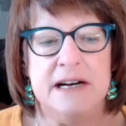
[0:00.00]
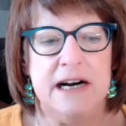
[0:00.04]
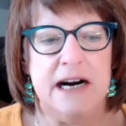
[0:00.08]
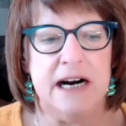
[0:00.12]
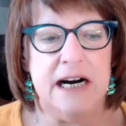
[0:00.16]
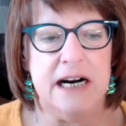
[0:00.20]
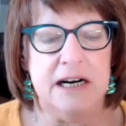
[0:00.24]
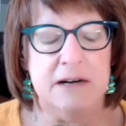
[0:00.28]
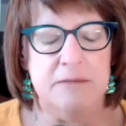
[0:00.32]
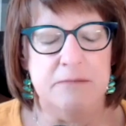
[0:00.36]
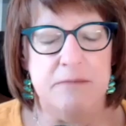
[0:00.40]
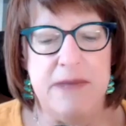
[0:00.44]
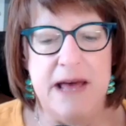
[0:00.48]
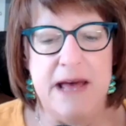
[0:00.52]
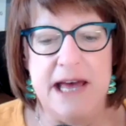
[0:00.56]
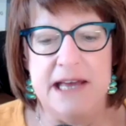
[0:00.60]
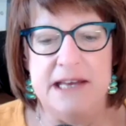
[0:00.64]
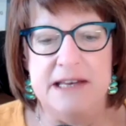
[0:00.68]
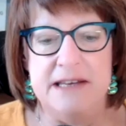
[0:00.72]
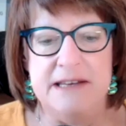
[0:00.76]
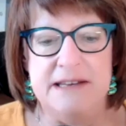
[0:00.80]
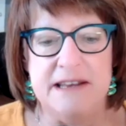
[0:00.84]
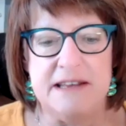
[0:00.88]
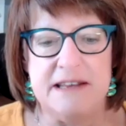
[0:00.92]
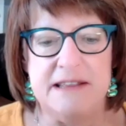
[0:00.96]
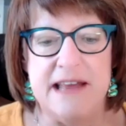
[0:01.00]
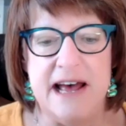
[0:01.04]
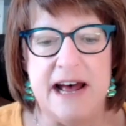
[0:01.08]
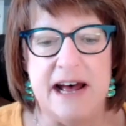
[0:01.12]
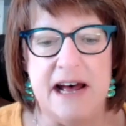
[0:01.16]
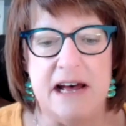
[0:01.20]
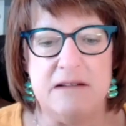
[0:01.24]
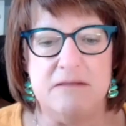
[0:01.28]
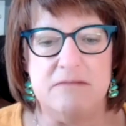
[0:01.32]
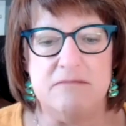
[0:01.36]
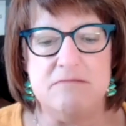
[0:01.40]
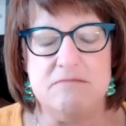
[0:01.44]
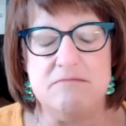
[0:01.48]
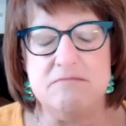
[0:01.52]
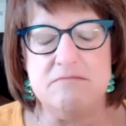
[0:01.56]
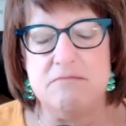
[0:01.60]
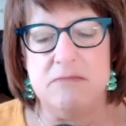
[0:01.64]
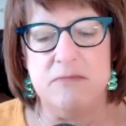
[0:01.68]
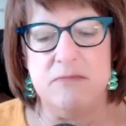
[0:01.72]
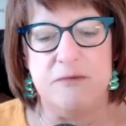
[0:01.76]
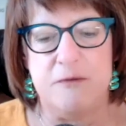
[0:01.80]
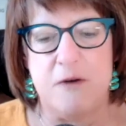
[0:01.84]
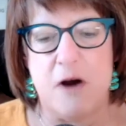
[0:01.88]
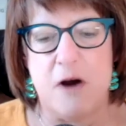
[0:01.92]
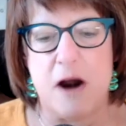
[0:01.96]
and did that
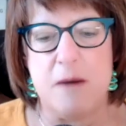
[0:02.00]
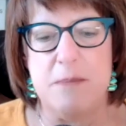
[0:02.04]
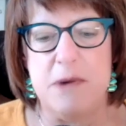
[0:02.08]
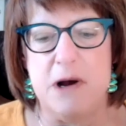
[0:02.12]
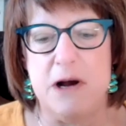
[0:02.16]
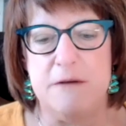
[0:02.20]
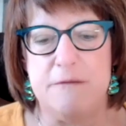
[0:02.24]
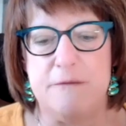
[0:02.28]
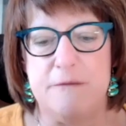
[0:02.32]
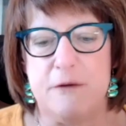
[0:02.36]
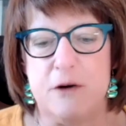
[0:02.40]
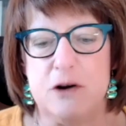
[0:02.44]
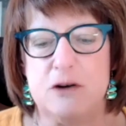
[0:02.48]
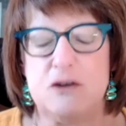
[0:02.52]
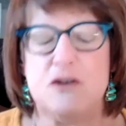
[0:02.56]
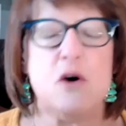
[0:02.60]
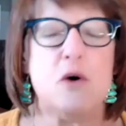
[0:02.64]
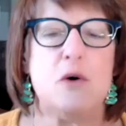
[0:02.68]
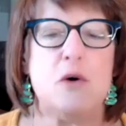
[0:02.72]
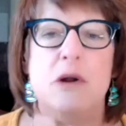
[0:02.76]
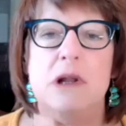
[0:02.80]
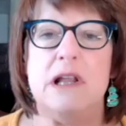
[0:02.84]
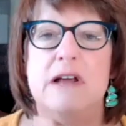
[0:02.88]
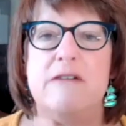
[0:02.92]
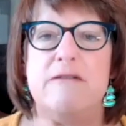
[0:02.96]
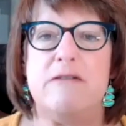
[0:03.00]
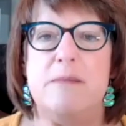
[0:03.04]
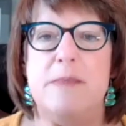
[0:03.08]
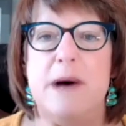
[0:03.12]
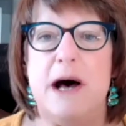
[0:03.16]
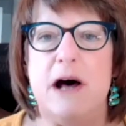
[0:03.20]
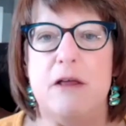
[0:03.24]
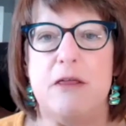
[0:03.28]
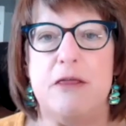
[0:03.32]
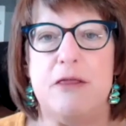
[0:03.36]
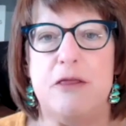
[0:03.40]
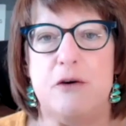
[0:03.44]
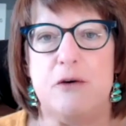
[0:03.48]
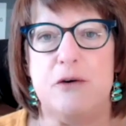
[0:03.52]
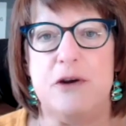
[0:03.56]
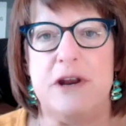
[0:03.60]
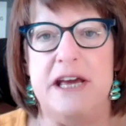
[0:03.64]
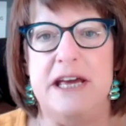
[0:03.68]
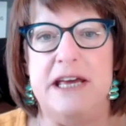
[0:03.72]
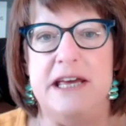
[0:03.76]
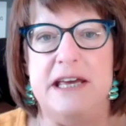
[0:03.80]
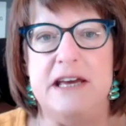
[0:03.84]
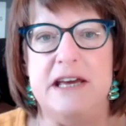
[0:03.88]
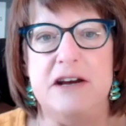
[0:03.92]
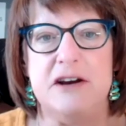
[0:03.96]
pharma for a total of about 30
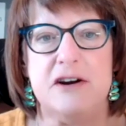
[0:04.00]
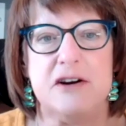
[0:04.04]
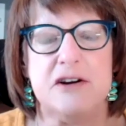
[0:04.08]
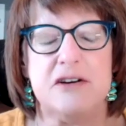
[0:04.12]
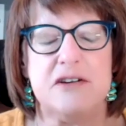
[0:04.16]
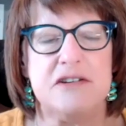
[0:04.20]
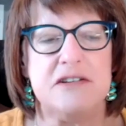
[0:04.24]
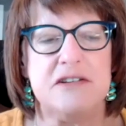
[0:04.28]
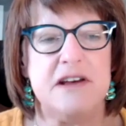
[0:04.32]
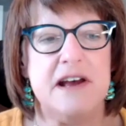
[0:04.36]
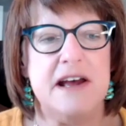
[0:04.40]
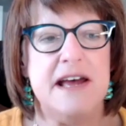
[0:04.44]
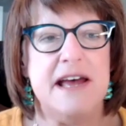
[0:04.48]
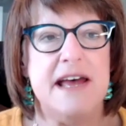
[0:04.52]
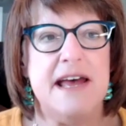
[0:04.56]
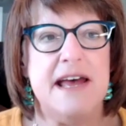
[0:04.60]
years